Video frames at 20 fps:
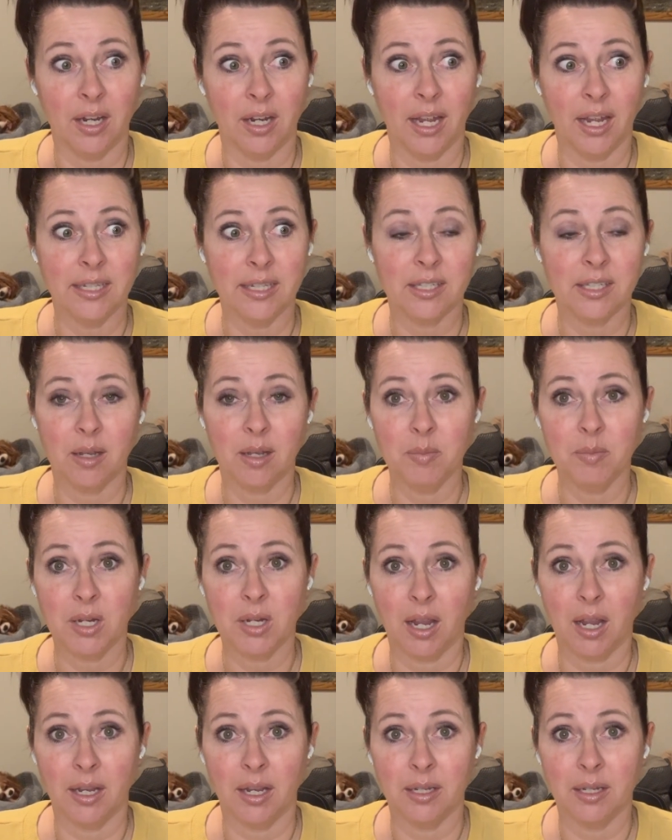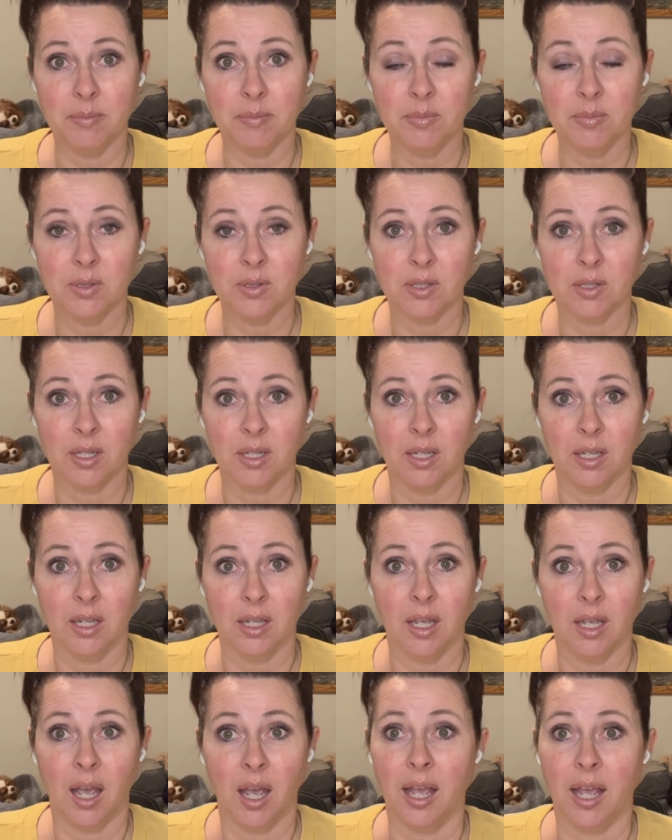And sometimes
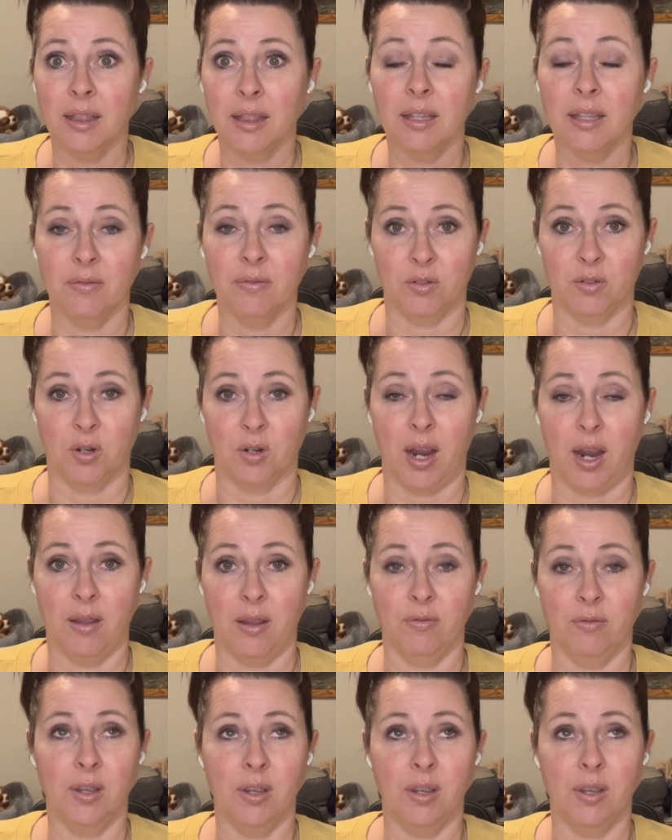I Lyft drive.